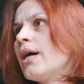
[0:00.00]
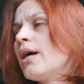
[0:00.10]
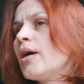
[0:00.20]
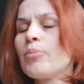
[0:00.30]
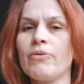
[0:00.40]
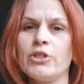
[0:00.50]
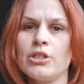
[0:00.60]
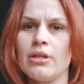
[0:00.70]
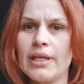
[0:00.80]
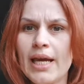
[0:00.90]
a
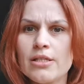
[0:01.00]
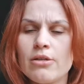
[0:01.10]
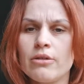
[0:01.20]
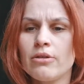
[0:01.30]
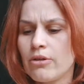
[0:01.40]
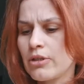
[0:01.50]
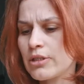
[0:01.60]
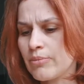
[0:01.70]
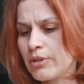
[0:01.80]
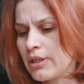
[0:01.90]
provisional cast on or
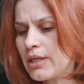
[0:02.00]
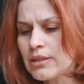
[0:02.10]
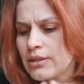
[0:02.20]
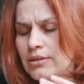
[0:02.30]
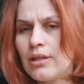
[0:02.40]
something else.